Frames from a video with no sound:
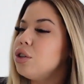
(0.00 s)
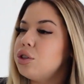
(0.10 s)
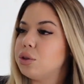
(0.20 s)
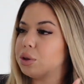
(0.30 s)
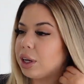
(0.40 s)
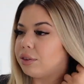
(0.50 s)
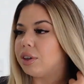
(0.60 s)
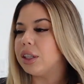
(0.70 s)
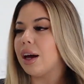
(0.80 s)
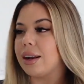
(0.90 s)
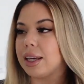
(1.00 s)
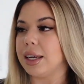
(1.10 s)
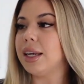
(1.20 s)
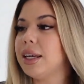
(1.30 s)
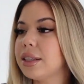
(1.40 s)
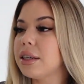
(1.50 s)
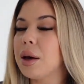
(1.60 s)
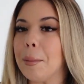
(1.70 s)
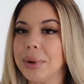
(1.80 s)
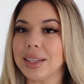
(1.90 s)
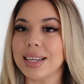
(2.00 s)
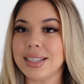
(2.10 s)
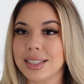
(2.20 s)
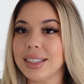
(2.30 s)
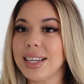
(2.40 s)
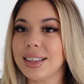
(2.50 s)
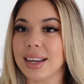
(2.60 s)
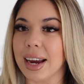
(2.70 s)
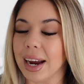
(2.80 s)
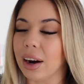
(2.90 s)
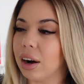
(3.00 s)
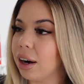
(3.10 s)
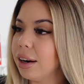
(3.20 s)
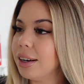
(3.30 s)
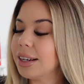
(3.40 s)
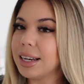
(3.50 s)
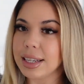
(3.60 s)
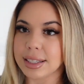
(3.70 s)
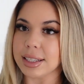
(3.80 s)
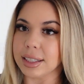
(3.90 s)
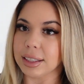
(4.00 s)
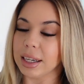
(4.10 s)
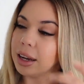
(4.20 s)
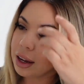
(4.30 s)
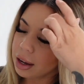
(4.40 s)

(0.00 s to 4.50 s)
do give a lot of heat, but they sleek the hair instantly.